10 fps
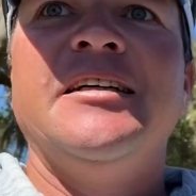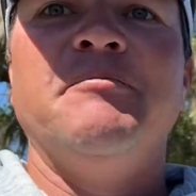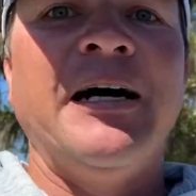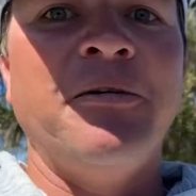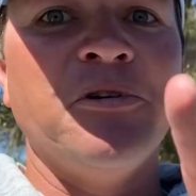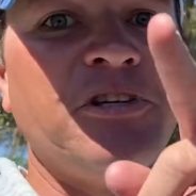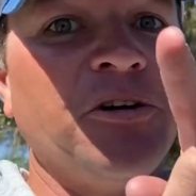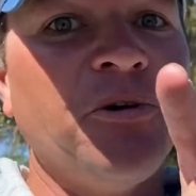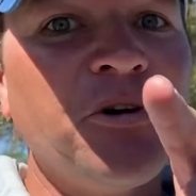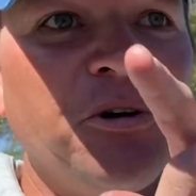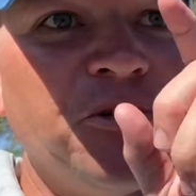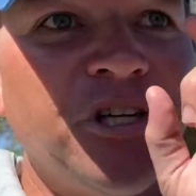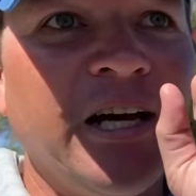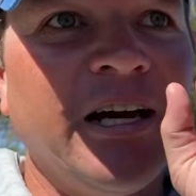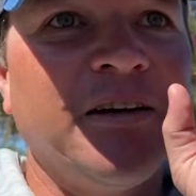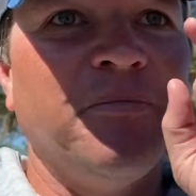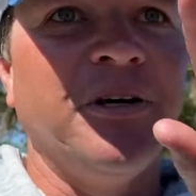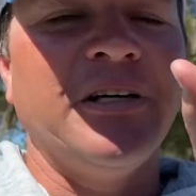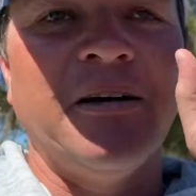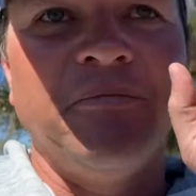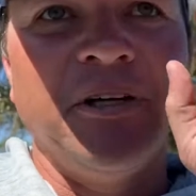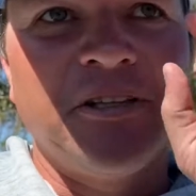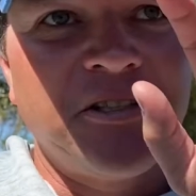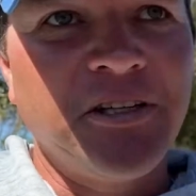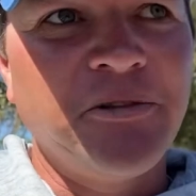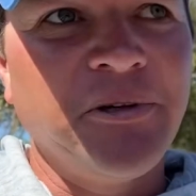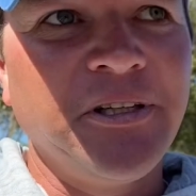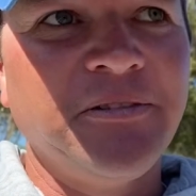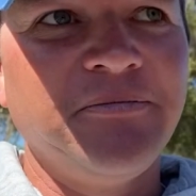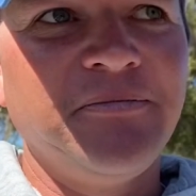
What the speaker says: Mine was the Uruku Shad, but I'm gonna stick with it,